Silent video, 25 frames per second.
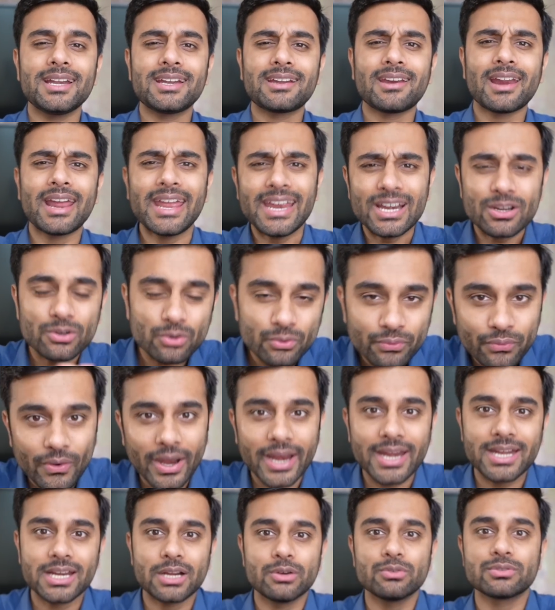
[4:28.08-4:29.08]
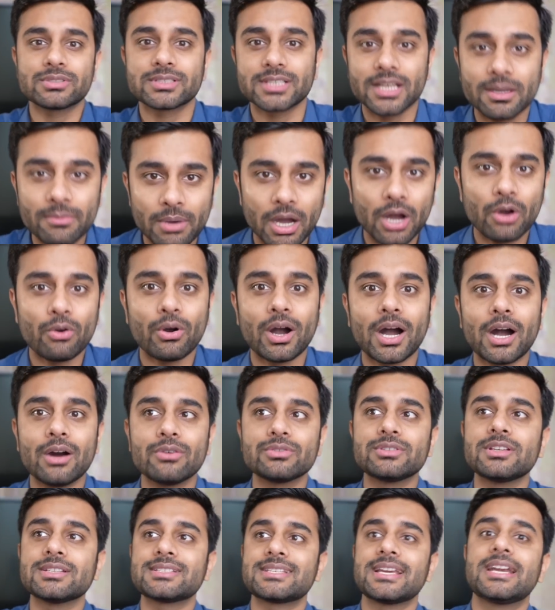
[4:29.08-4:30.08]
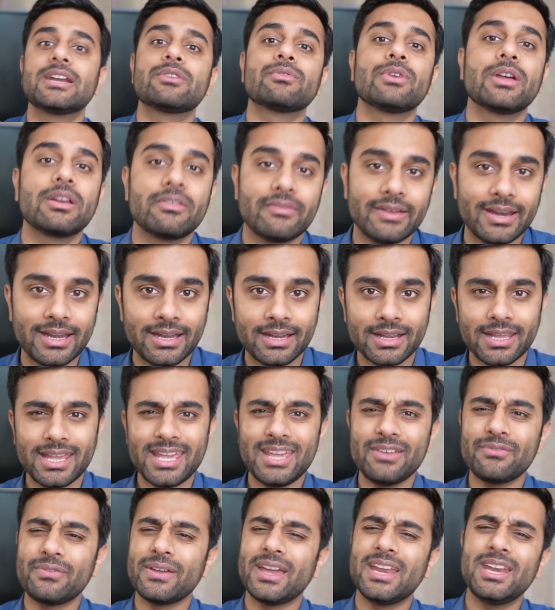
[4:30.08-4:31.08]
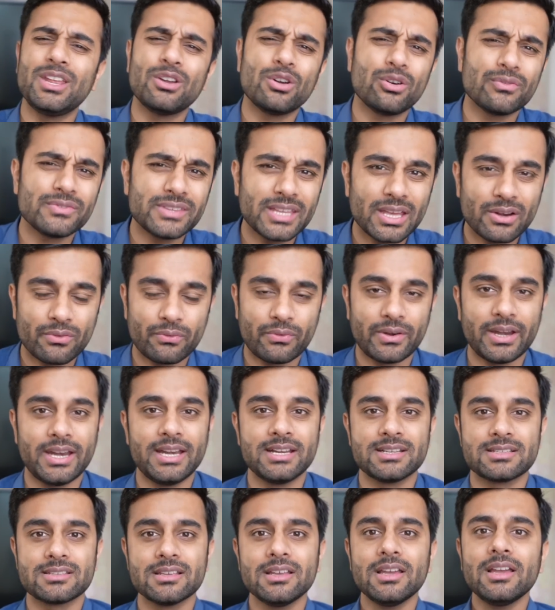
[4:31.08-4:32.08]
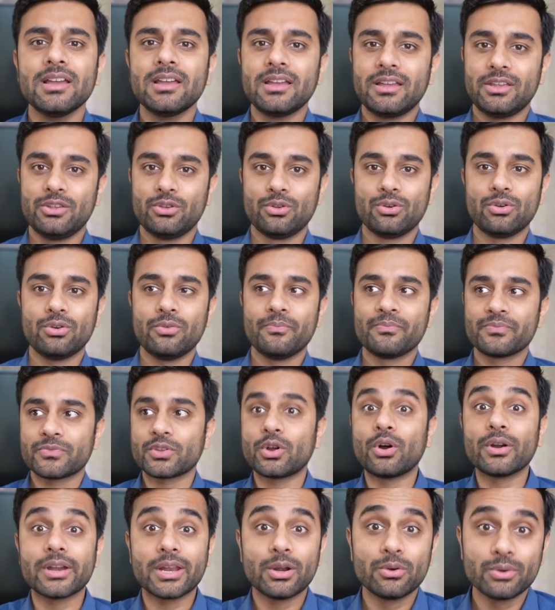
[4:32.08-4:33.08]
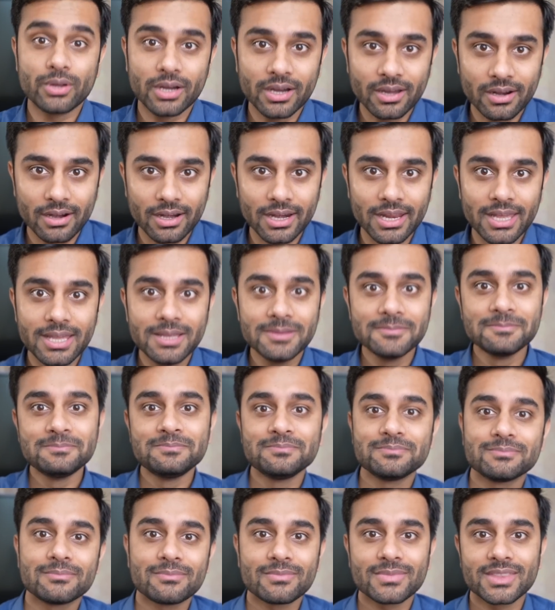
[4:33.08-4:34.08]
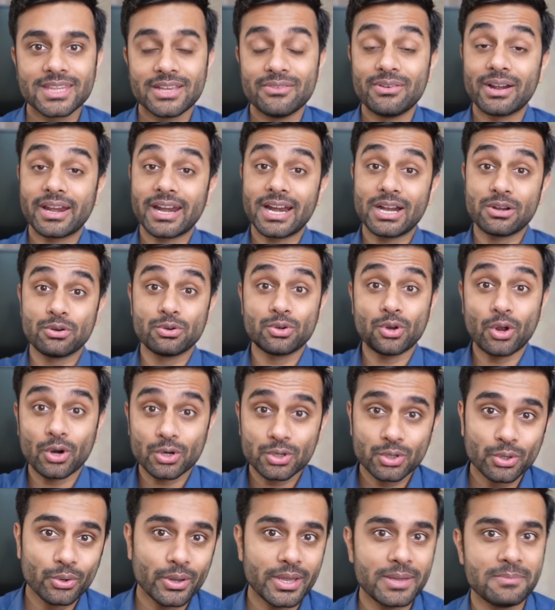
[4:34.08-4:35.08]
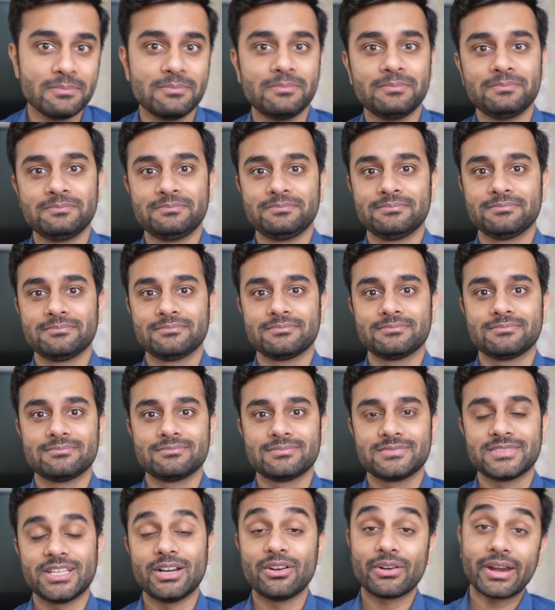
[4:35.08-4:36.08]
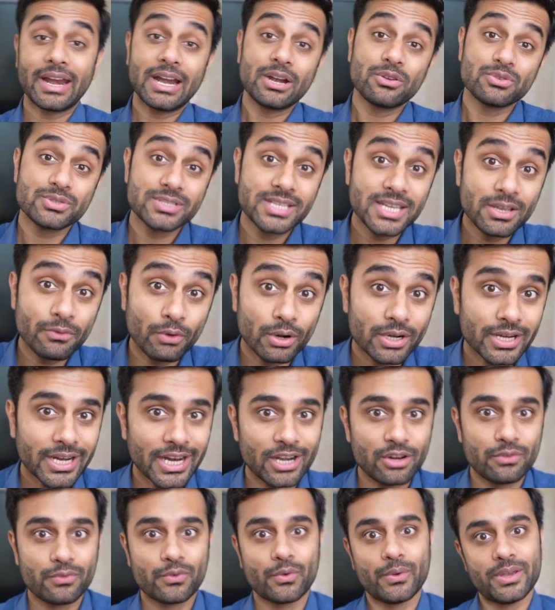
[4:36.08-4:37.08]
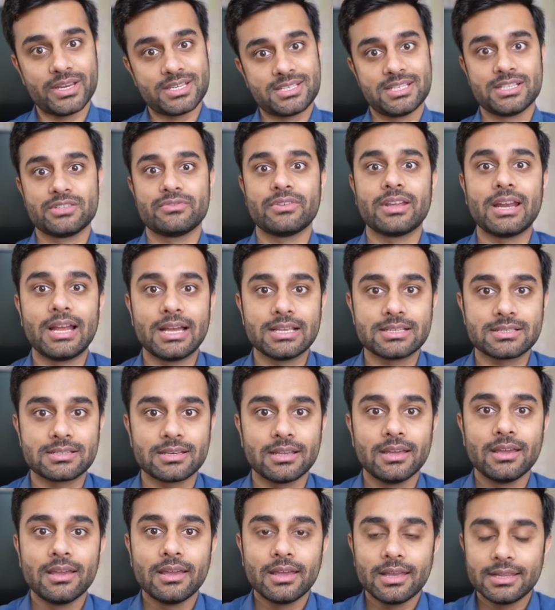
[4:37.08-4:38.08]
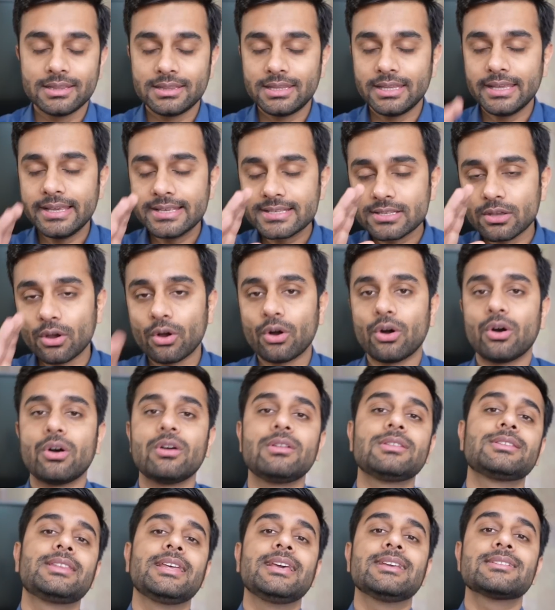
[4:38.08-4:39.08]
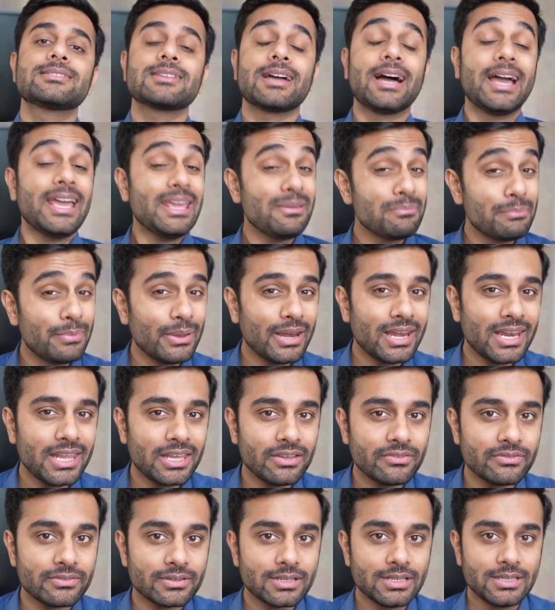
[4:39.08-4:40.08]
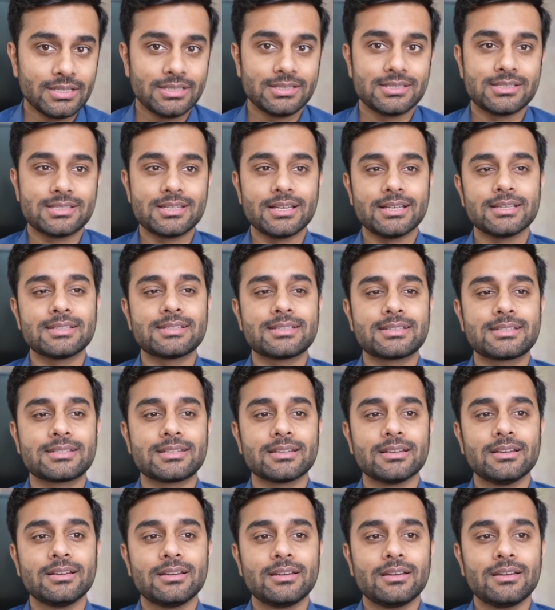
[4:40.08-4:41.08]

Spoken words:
trying to find out somehow how the set 1 went. If any of their friends, you know, got out early, they will try to talk to him. They'll try to see what kind of questions were asked. These all things, I believe, just,